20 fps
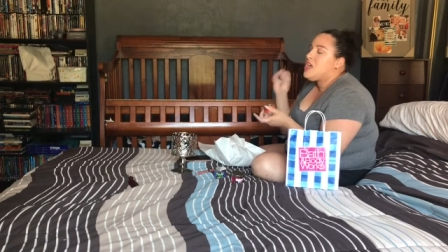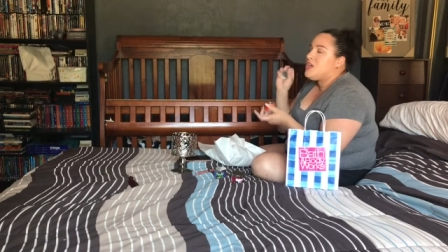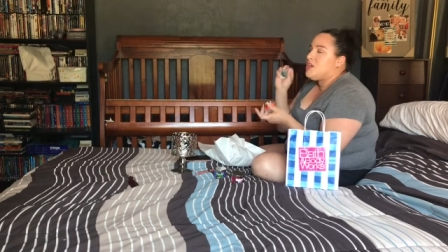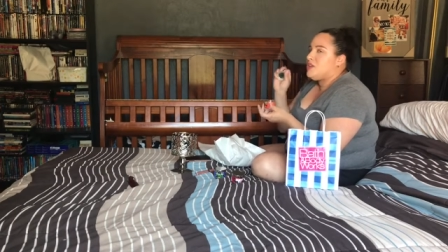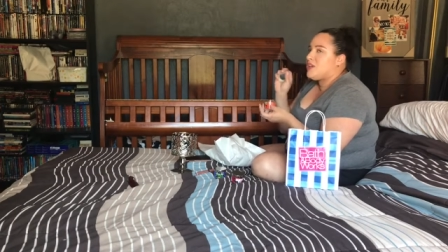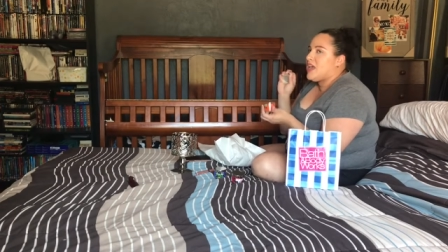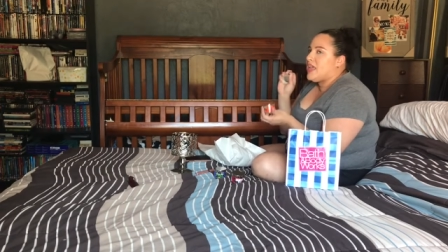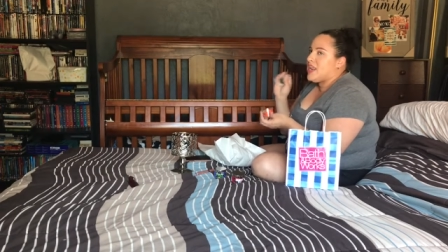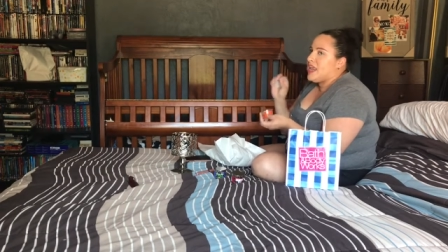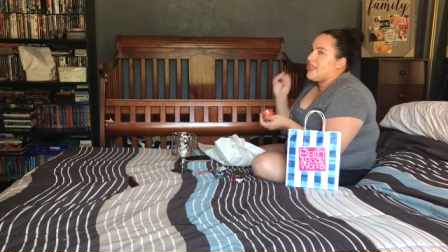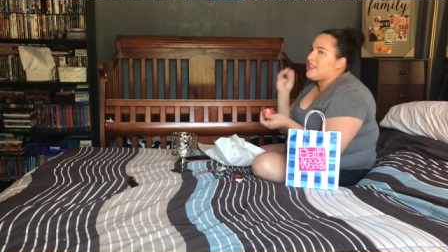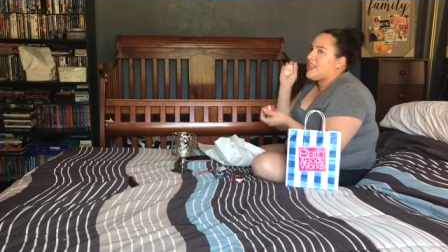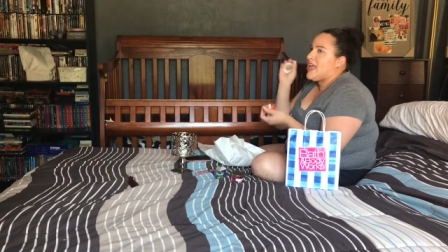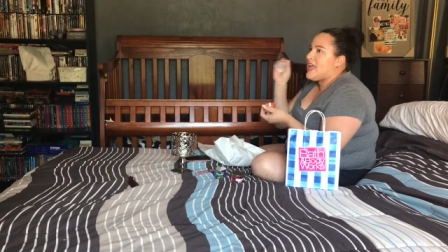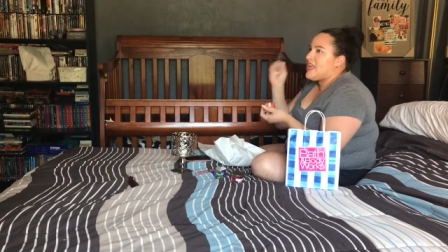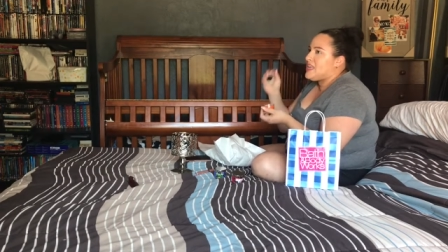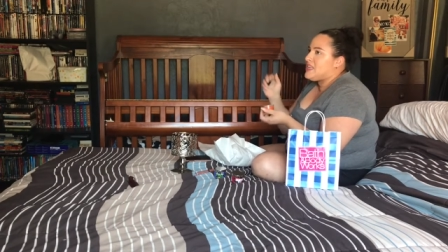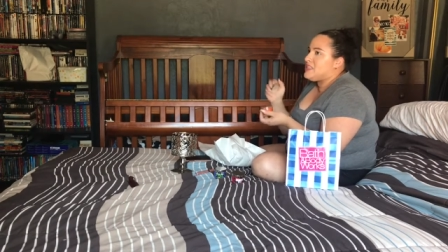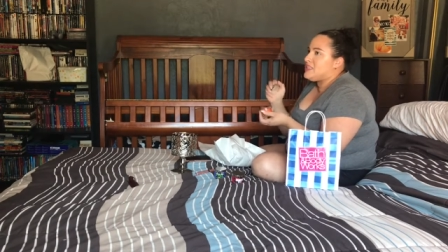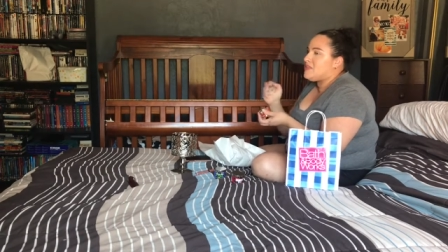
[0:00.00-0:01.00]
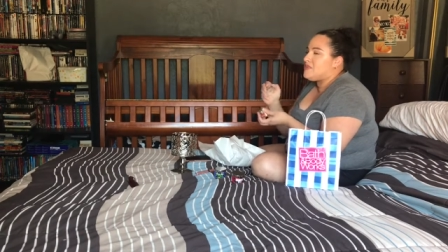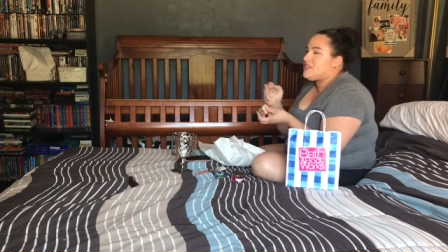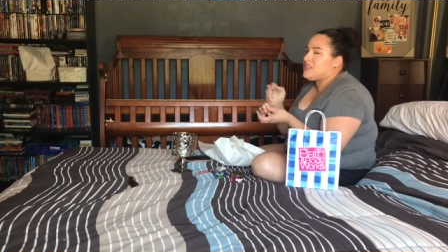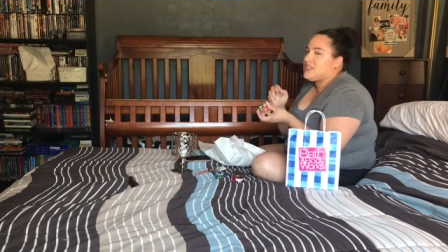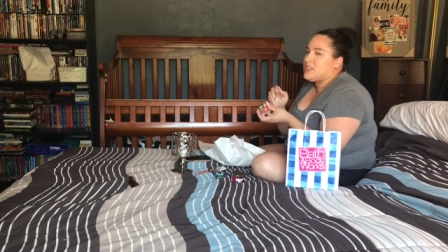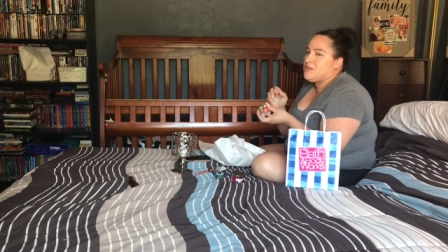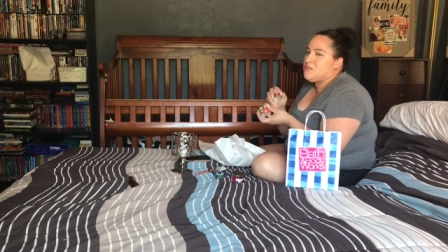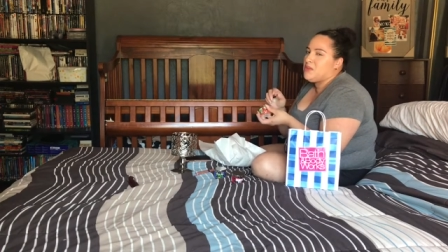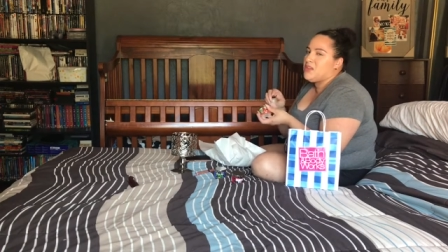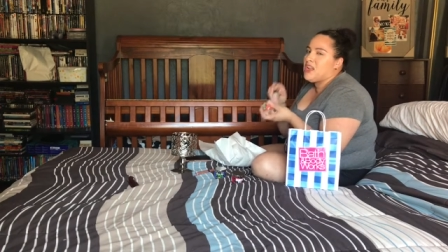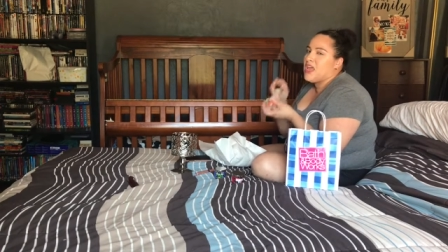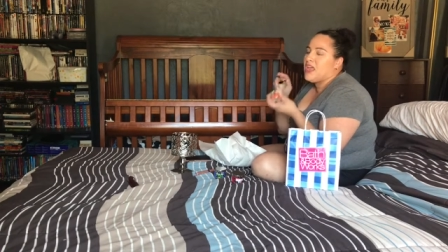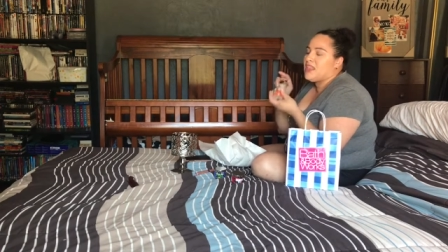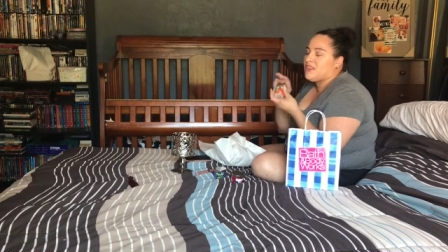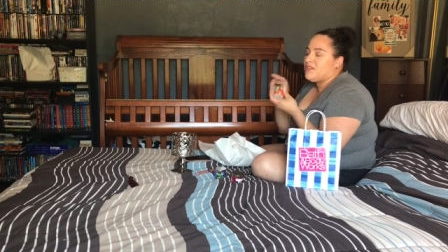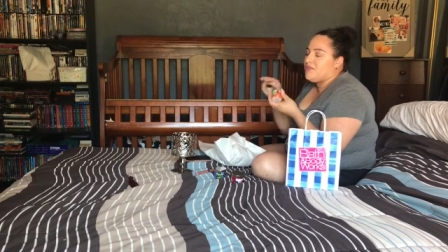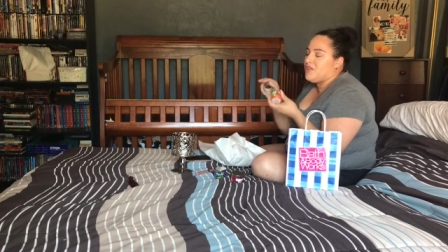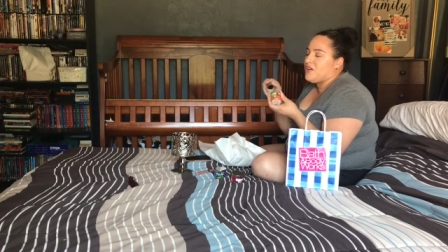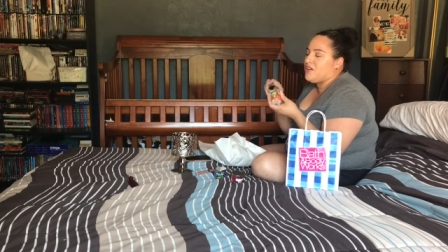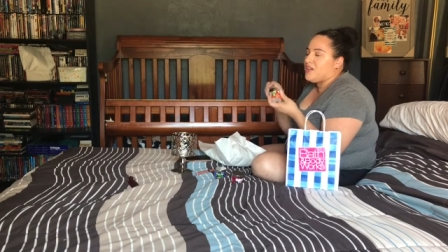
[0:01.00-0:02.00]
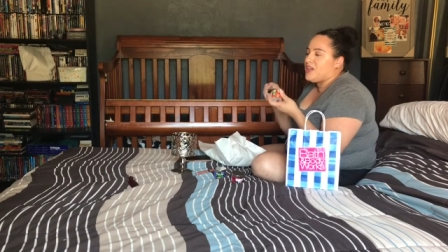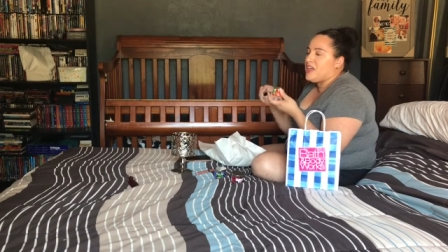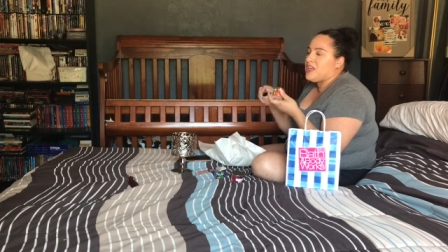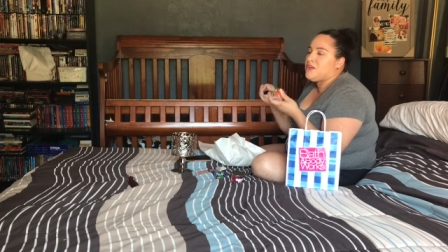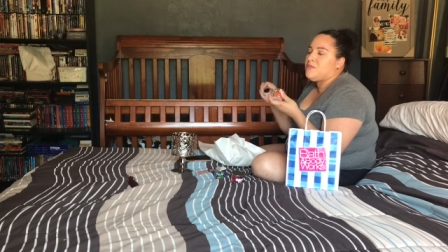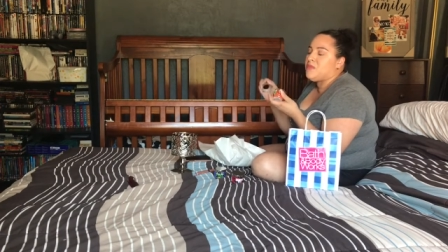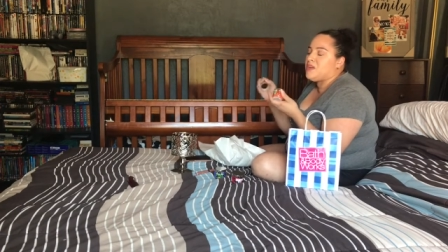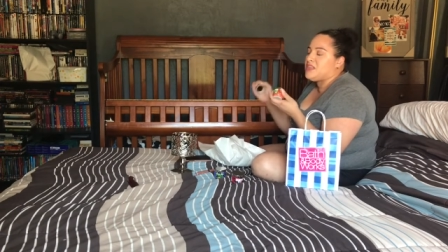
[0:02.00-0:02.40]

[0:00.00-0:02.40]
you get like that hint of cinnamon at the very end